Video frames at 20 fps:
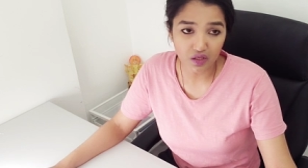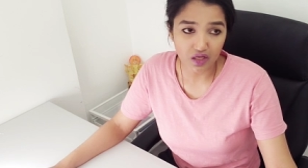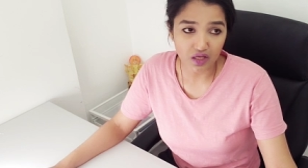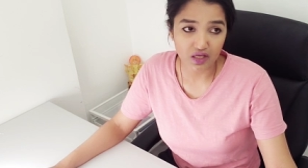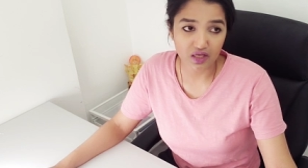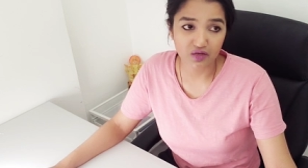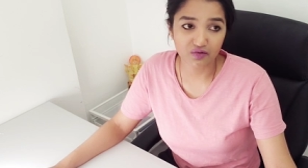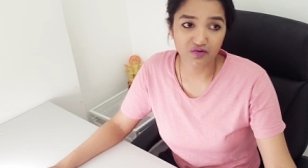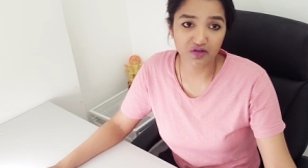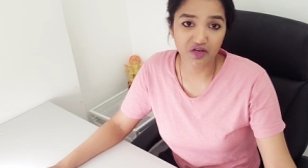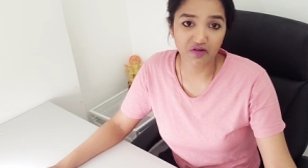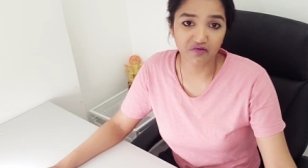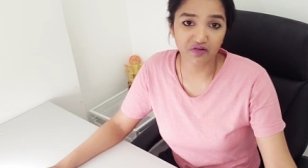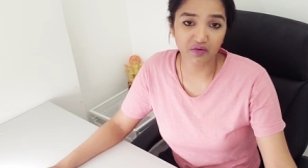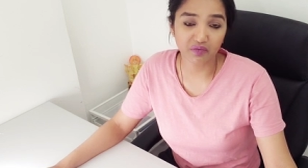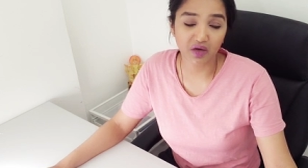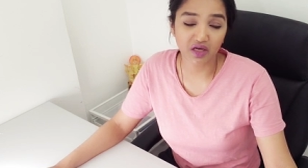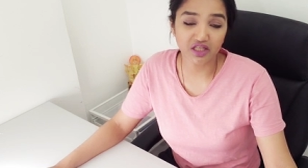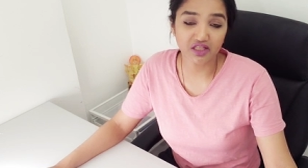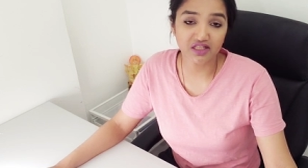even if
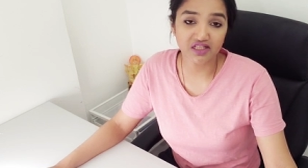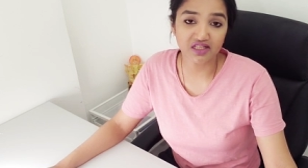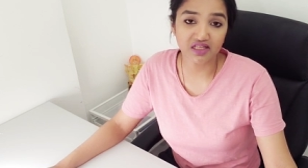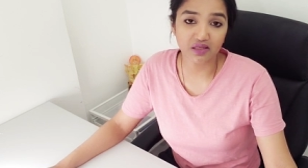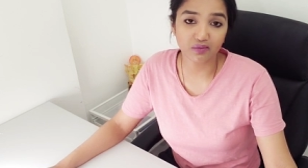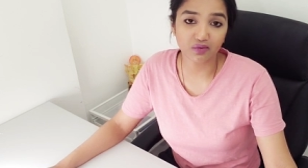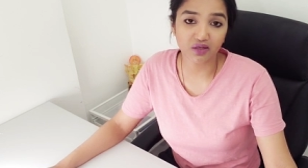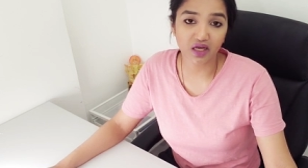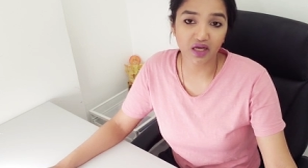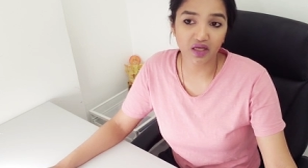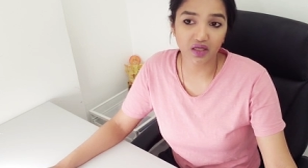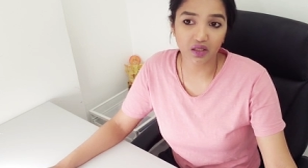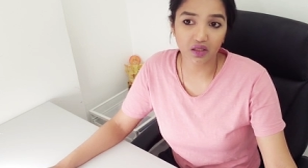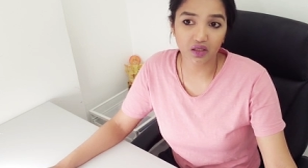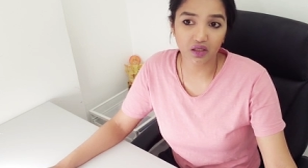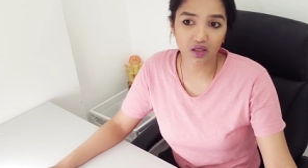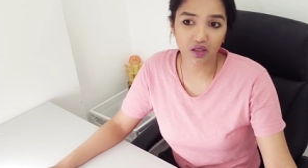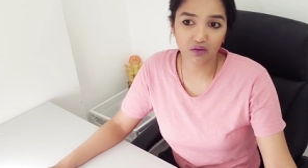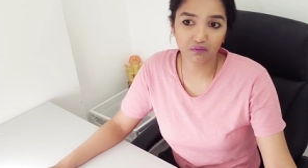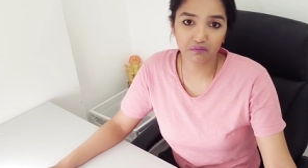it might seem like
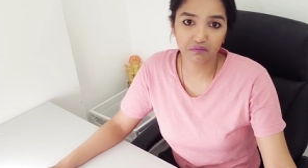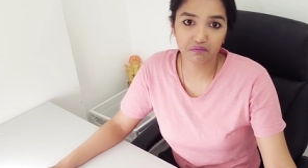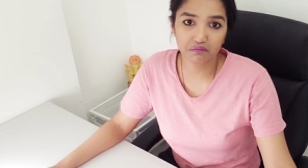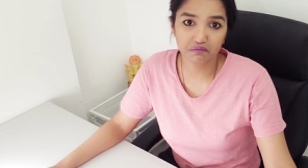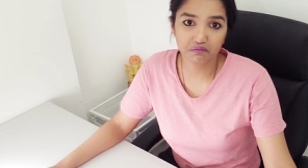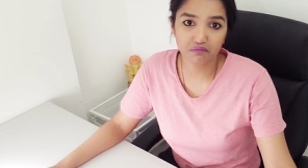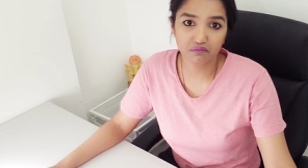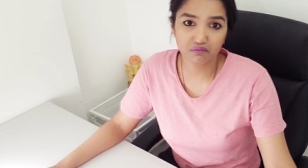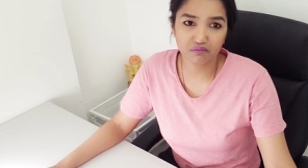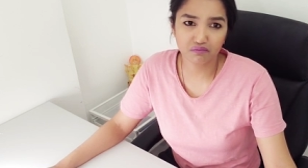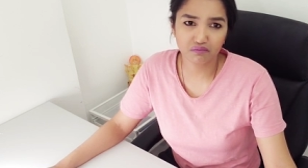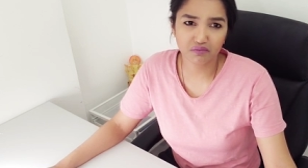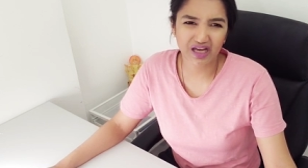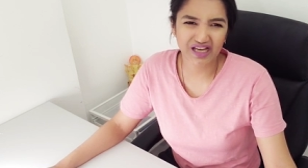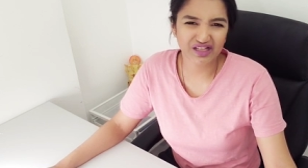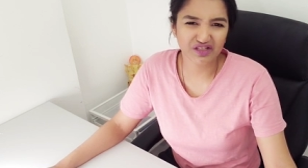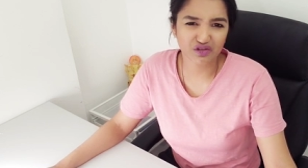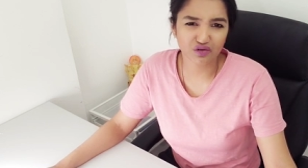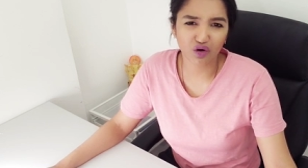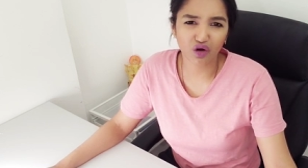um,
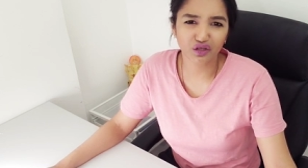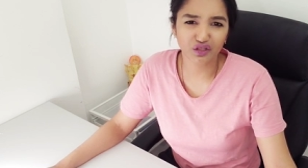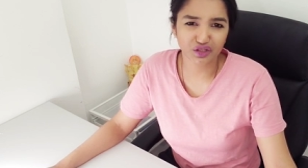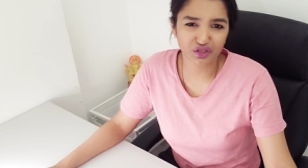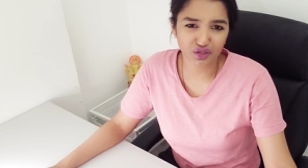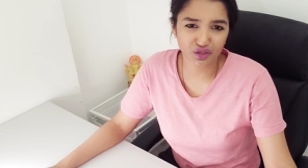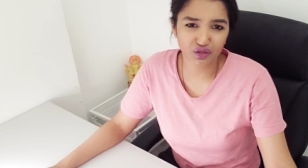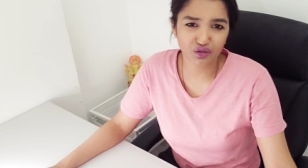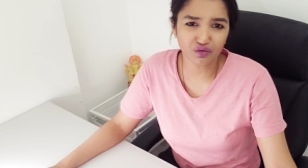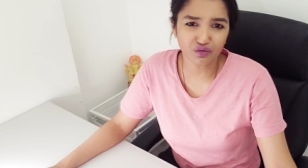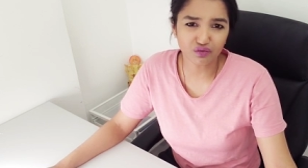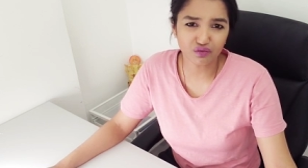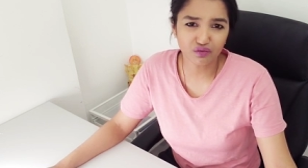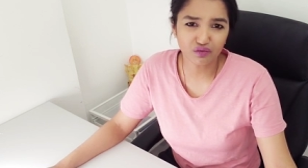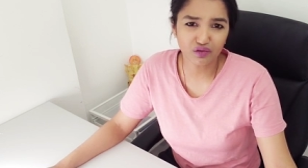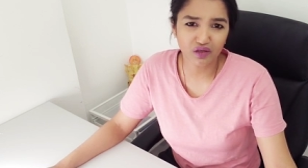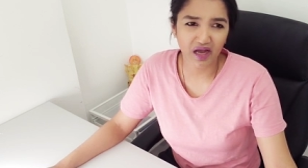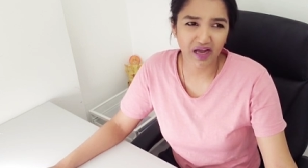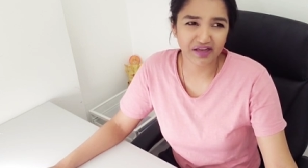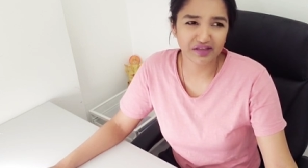it's not you,
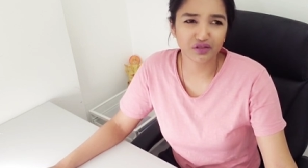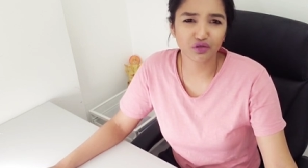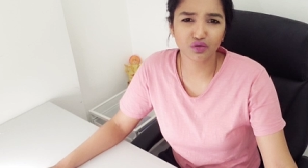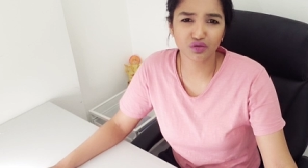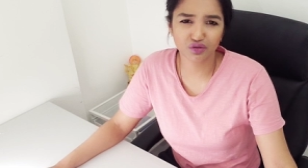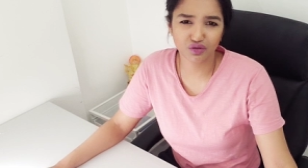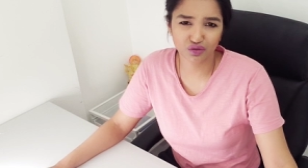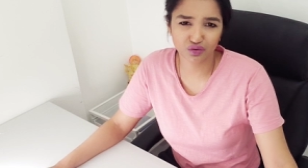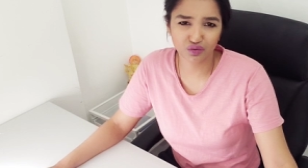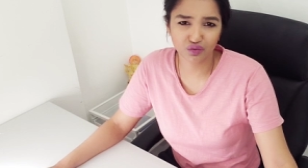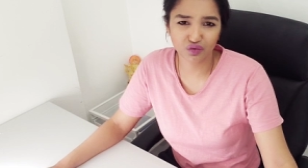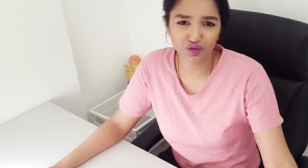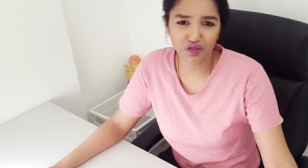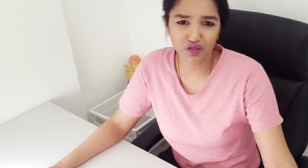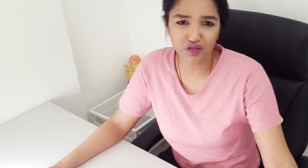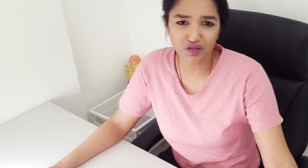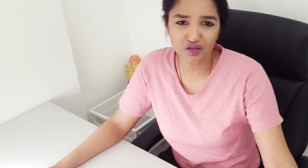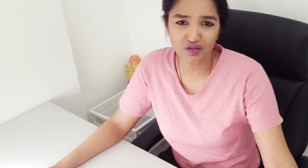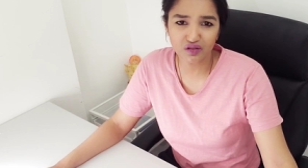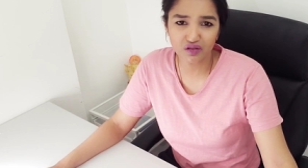I don't do
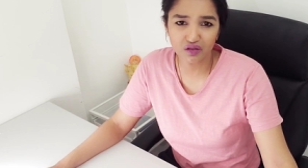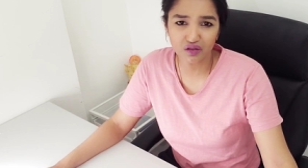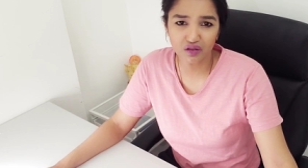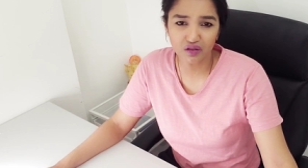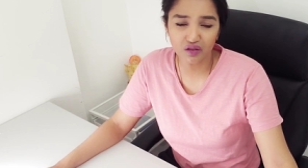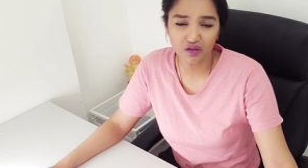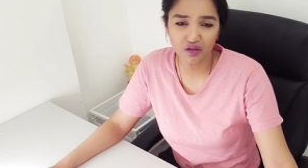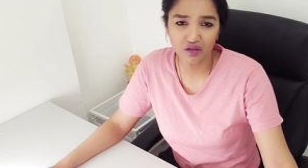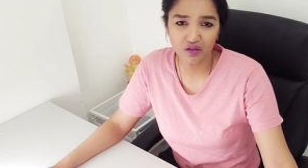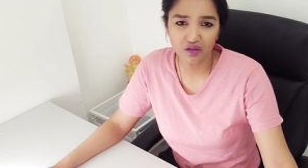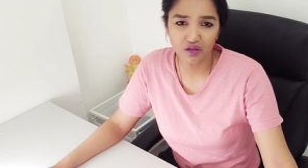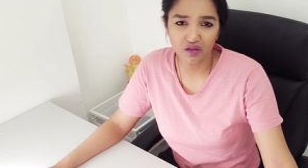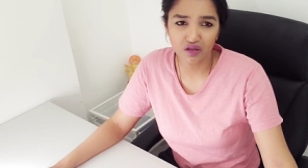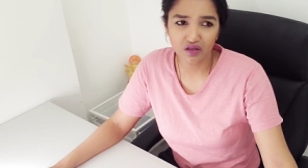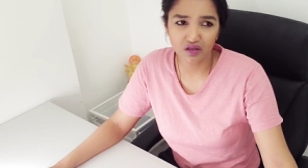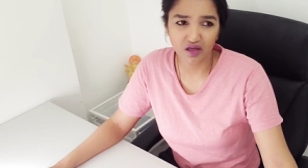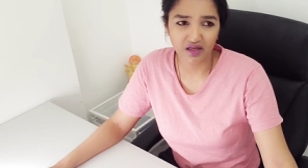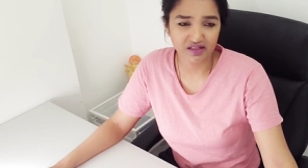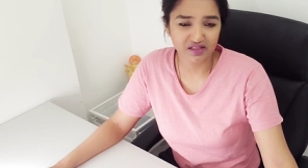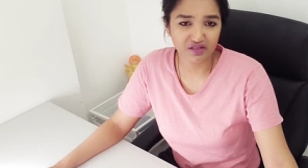this,
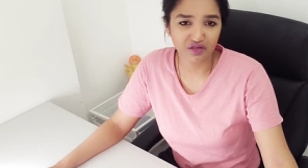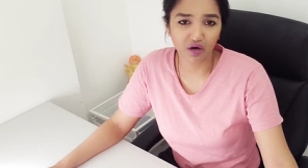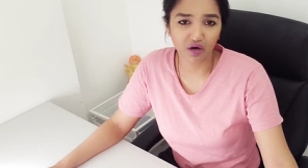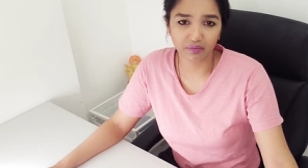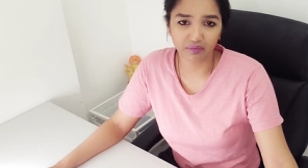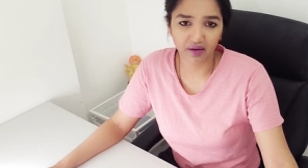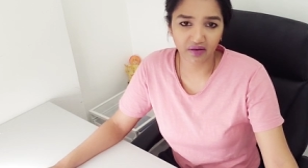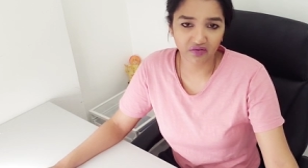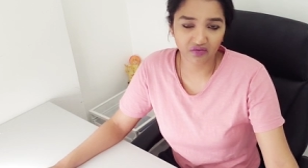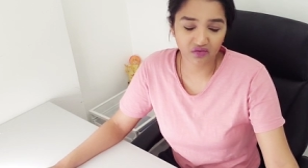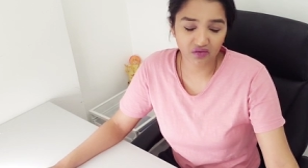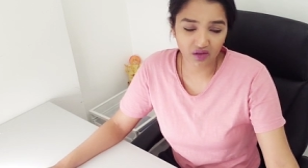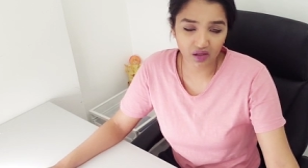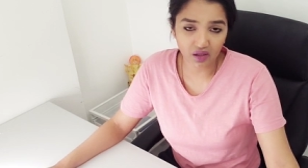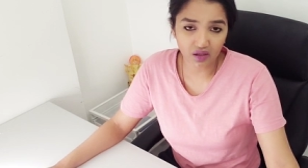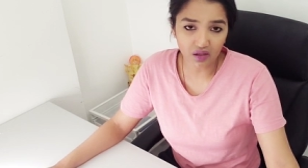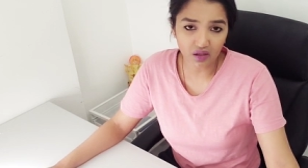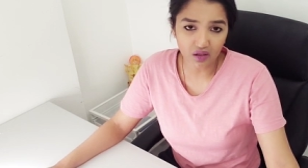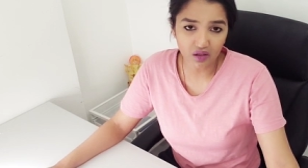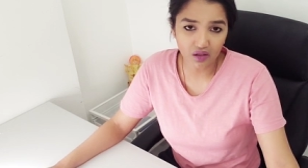that's not my
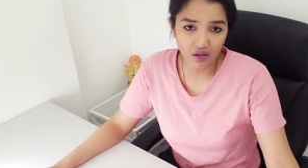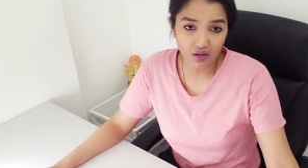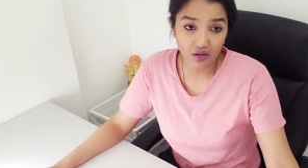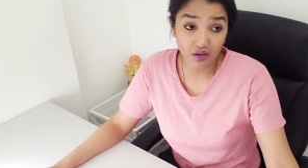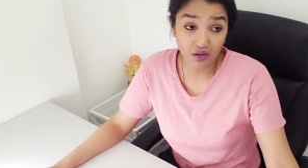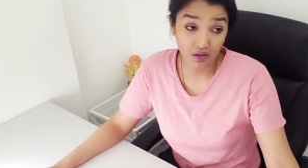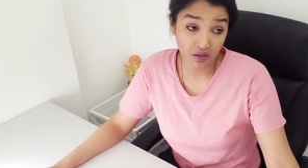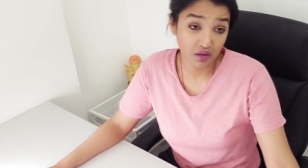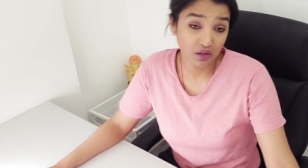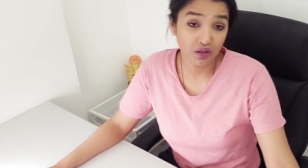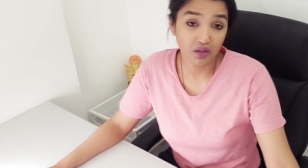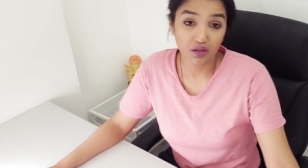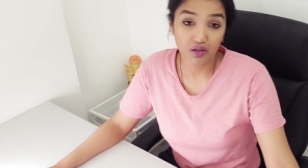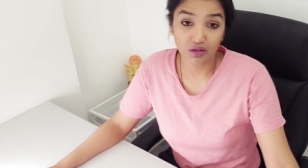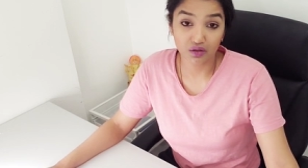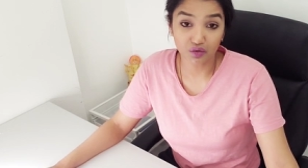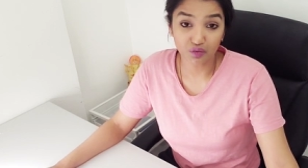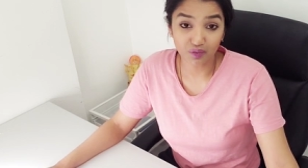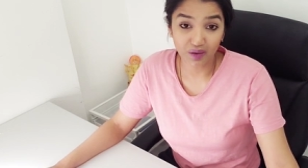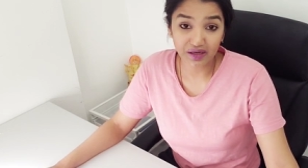thing.
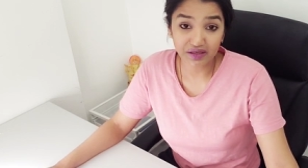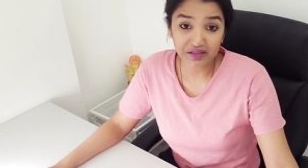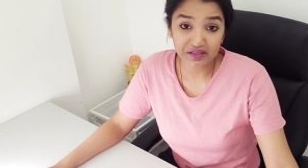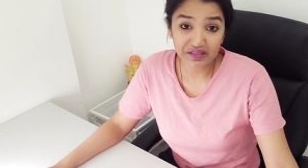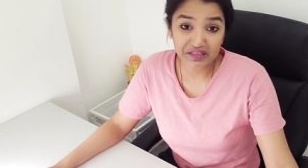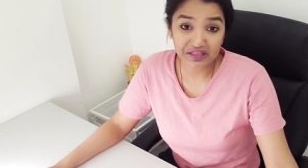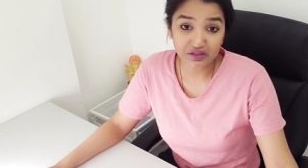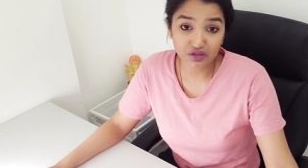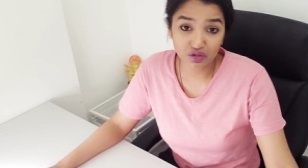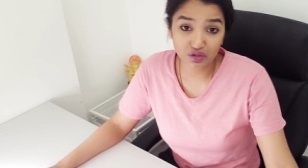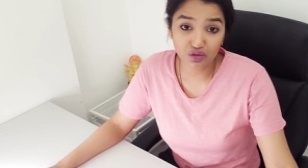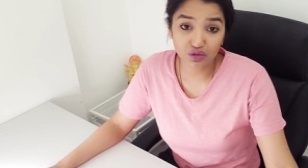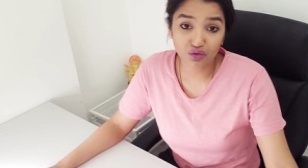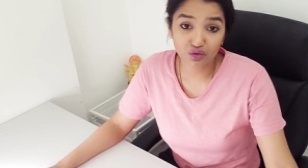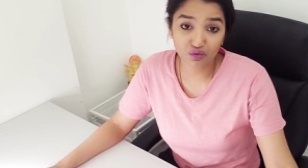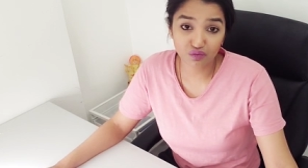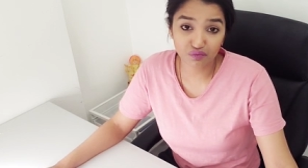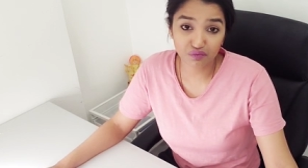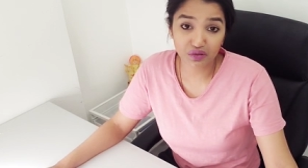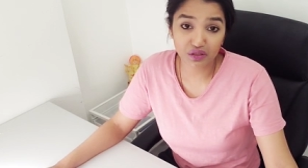You might need
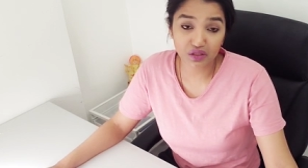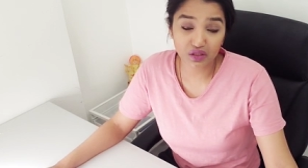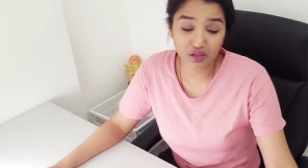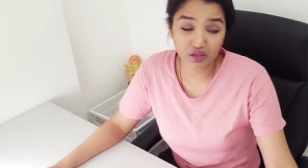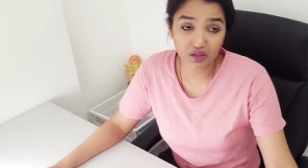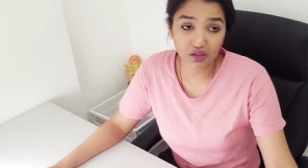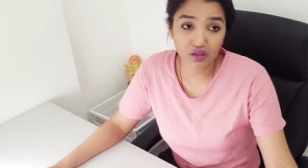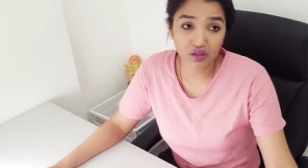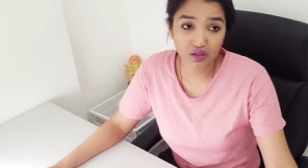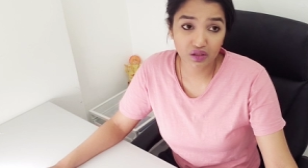to be